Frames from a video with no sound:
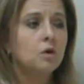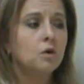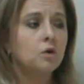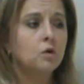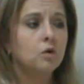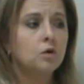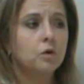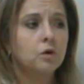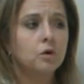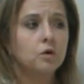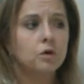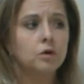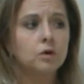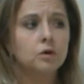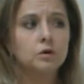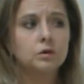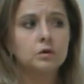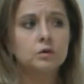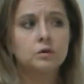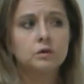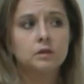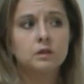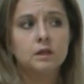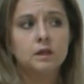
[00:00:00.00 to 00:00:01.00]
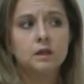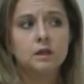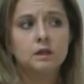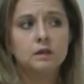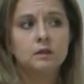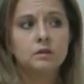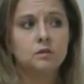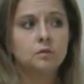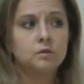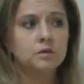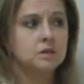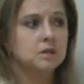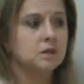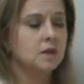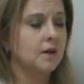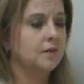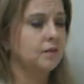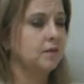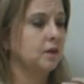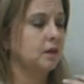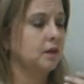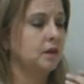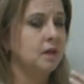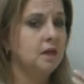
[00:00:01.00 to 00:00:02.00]
Or does it have
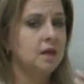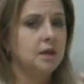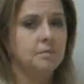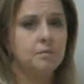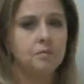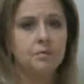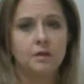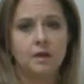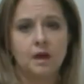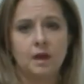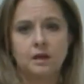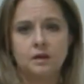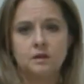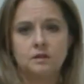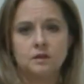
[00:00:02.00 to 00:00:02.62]
to keep that?